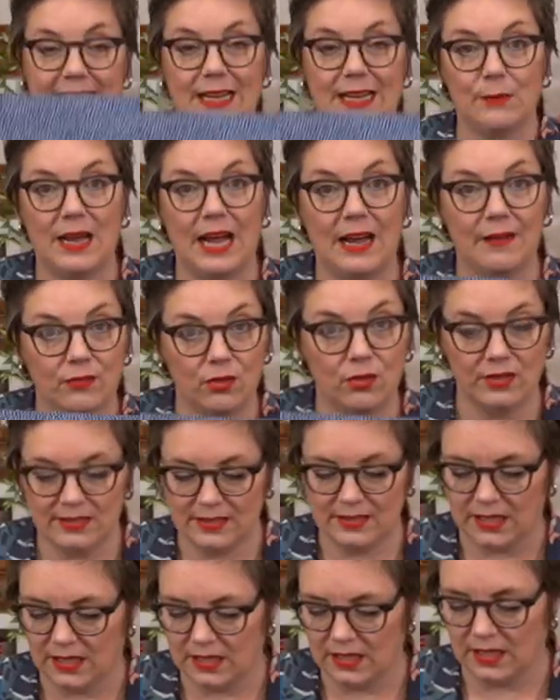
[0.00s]
Now, we have got
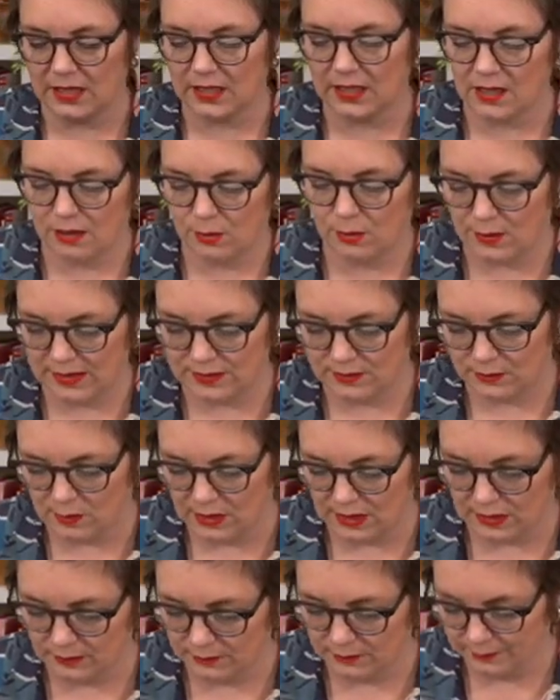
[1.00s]
this in another colourway as
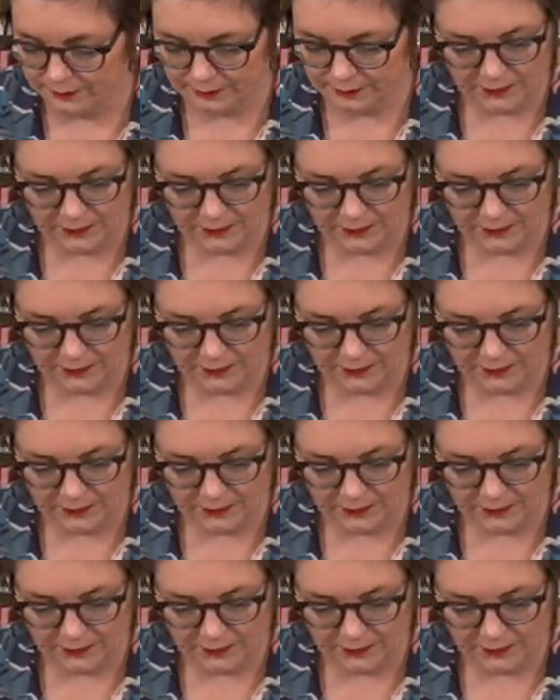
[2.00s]
well.